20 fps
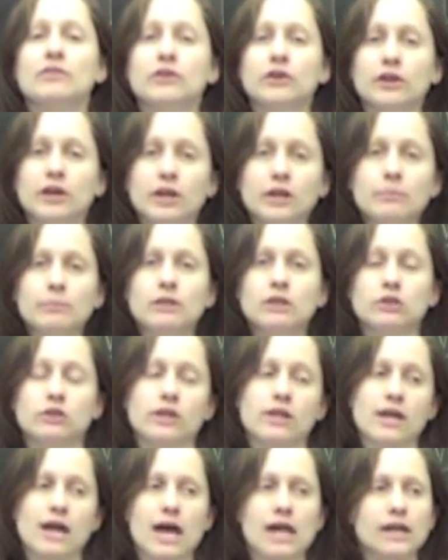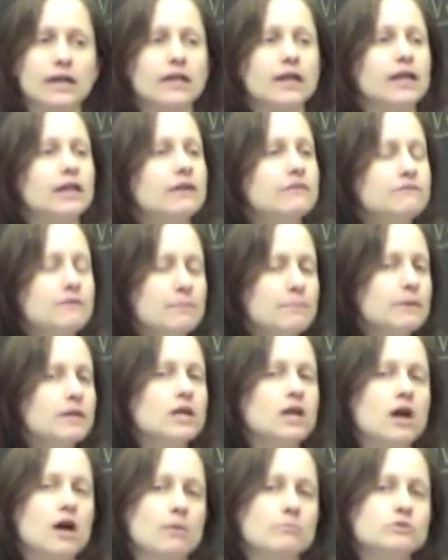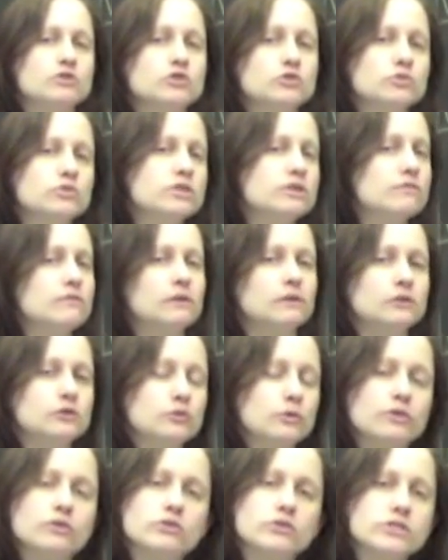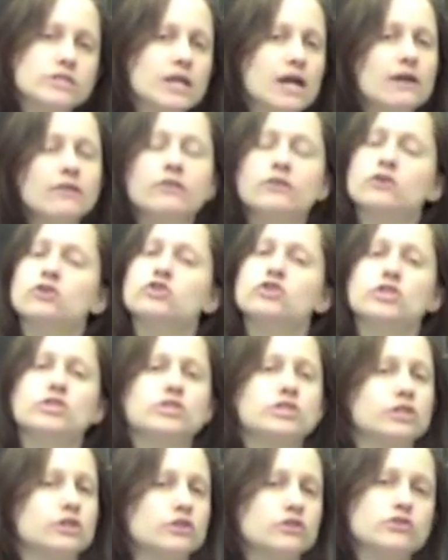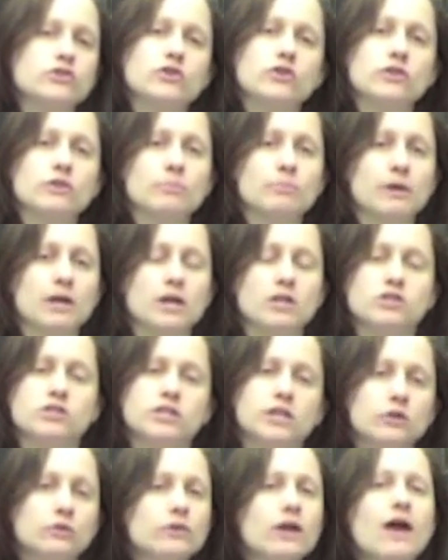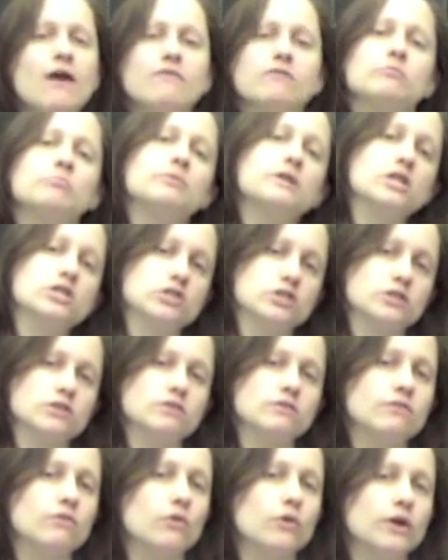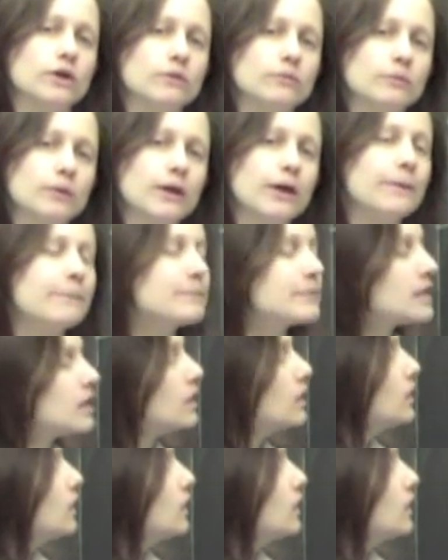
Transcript: They're going to be looking at it, and if it becomes too difficult to understand, they're just going to turn the page. They don't have the patience for it, okay?